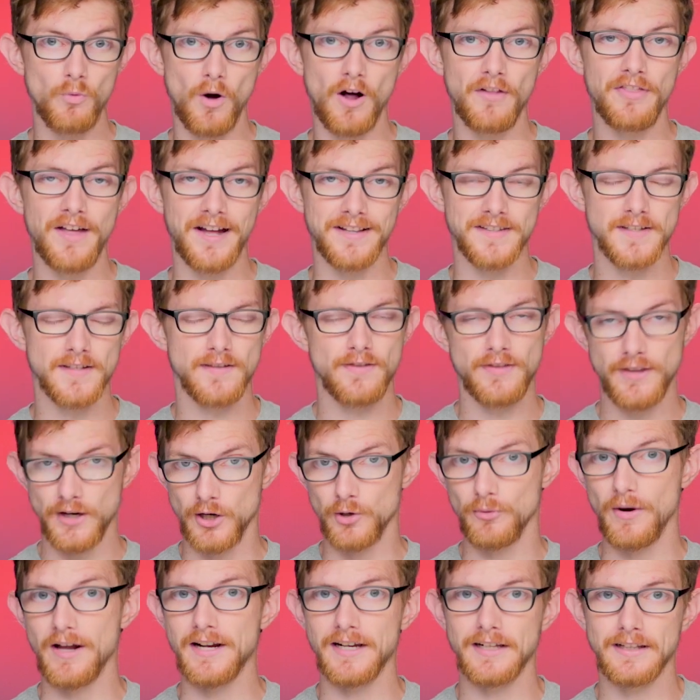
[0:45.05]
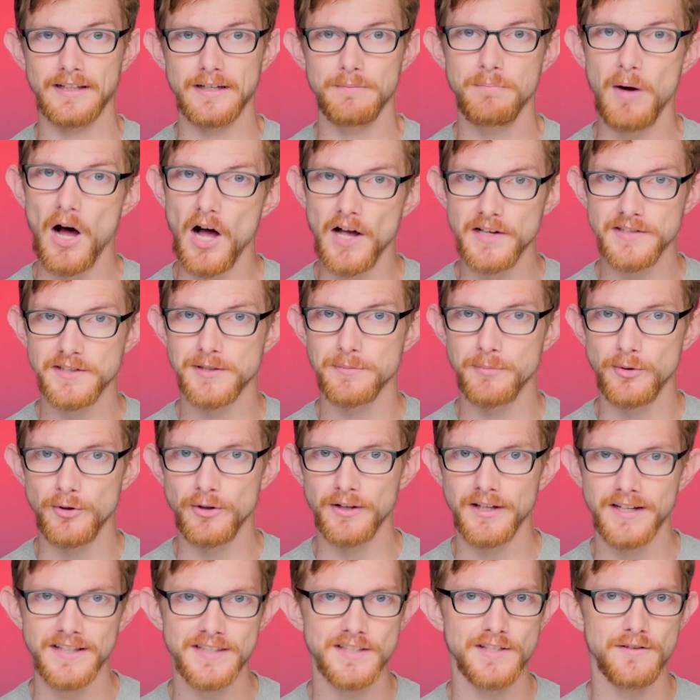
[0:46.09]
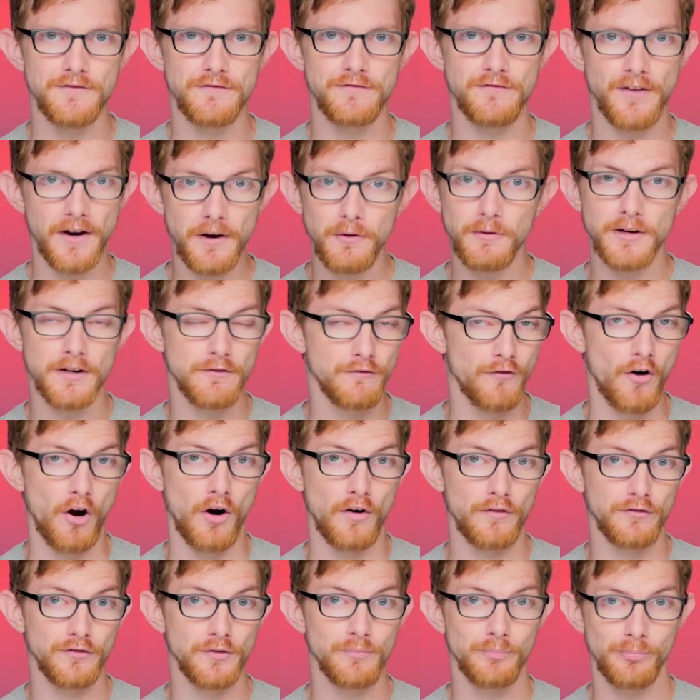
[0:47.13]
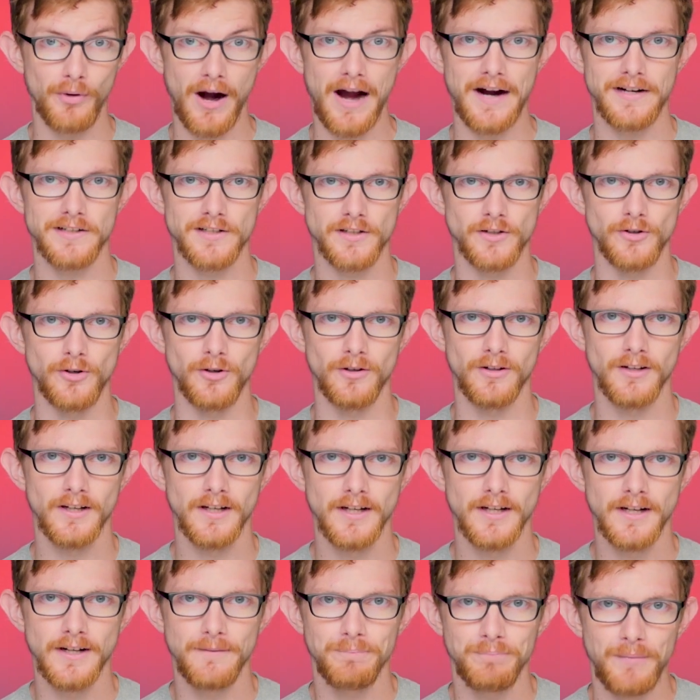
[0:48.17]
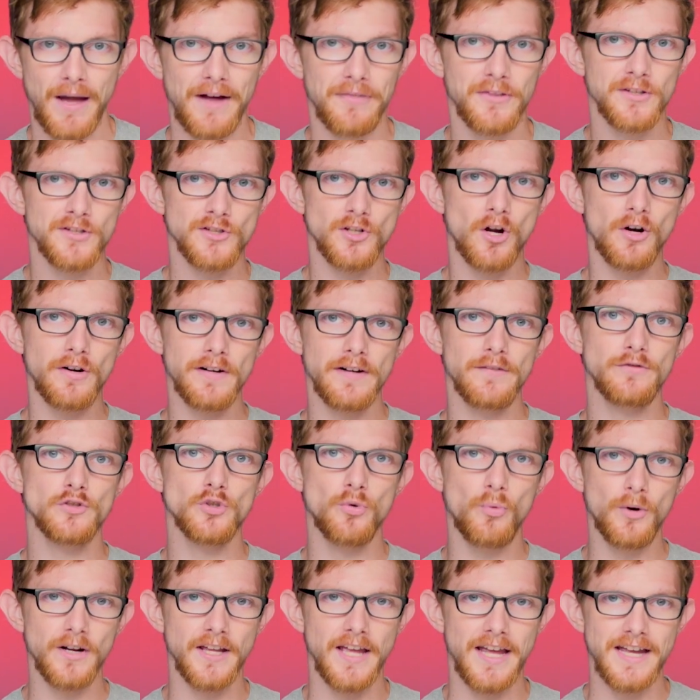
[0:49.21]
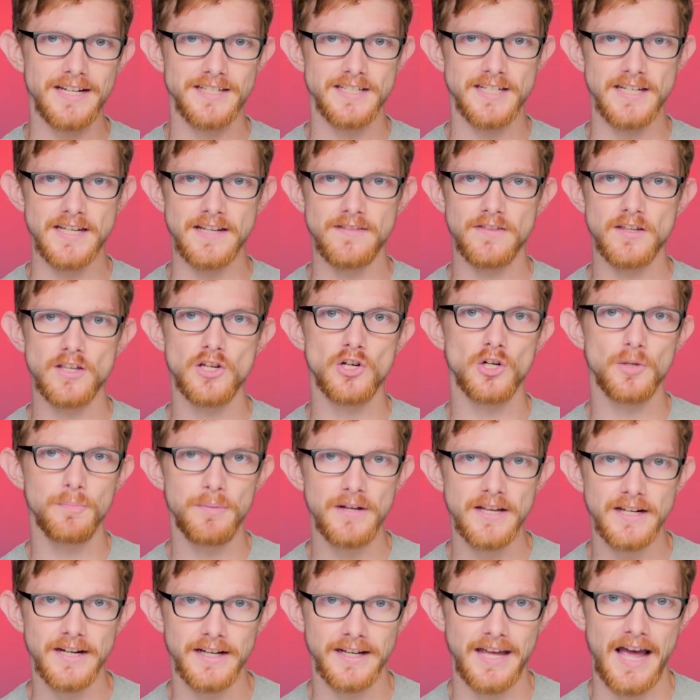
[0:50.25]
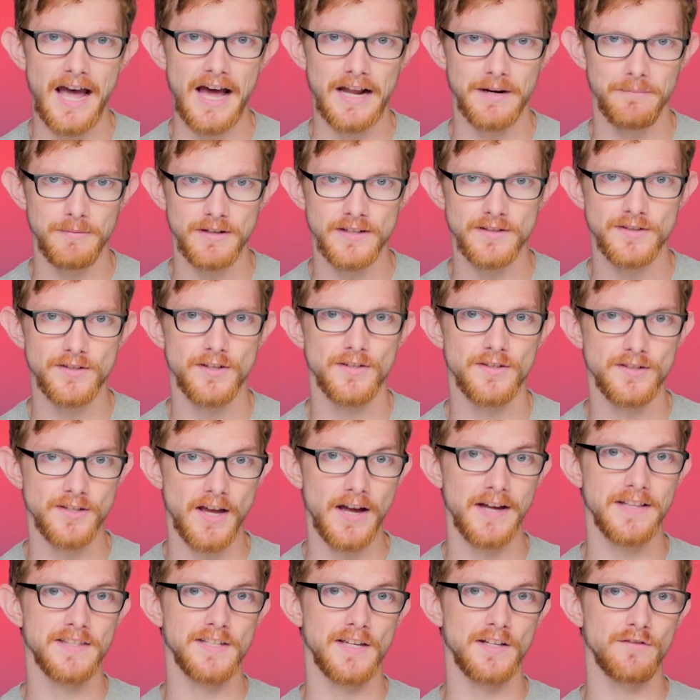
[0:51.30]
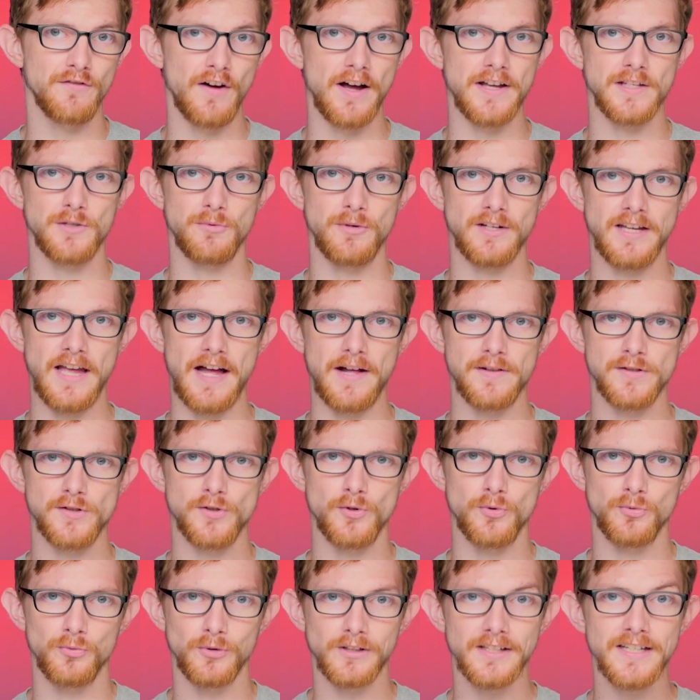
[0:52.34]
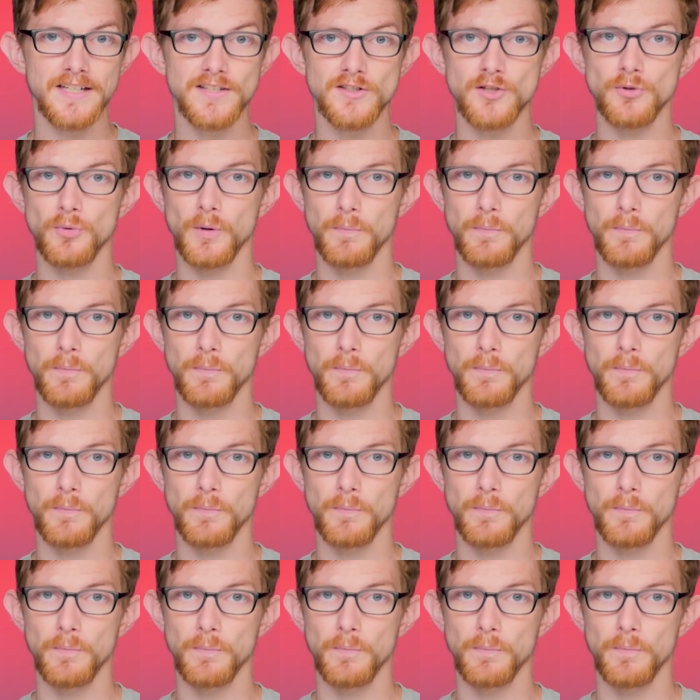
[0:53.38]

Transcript: while that's theoretically possible, it's very far from practical. At the start of 2018, the European Academies' Science Advisory Council released a